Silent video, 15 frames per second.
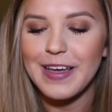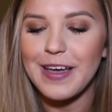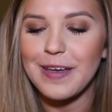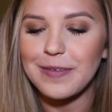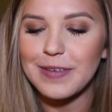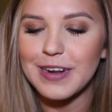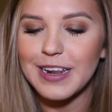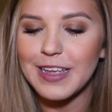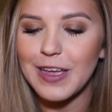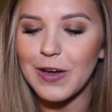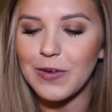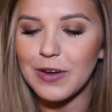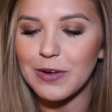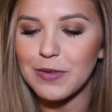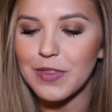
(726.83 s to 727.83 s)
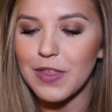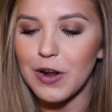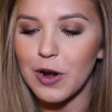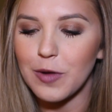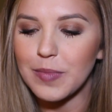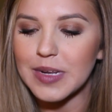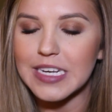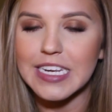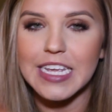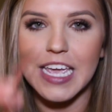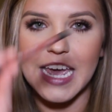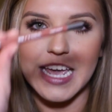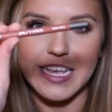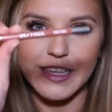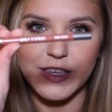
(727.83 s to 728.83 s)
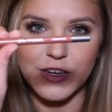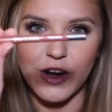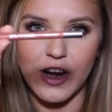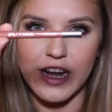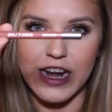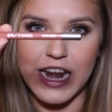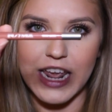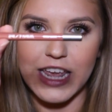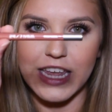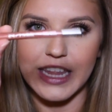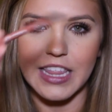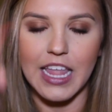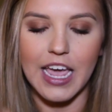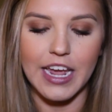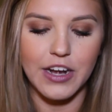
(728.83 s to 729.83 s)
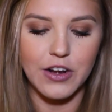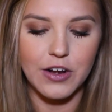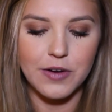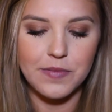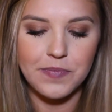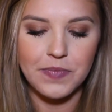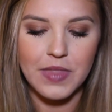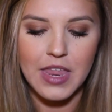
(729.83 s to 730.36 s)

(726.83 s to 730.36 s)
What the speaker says: I'm going to go in with the Urban Decay Stark Naked Liner.